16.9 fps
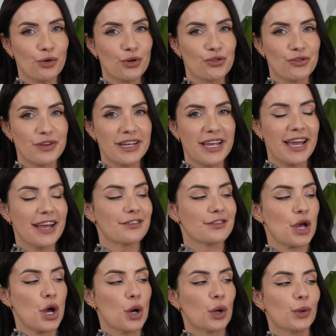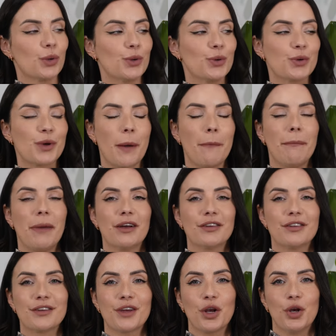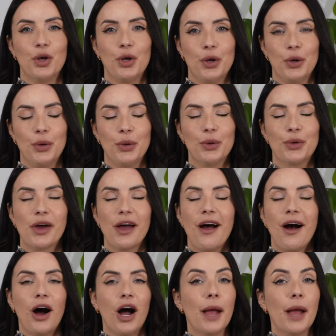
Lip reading: Rodriguez called Musc Nude.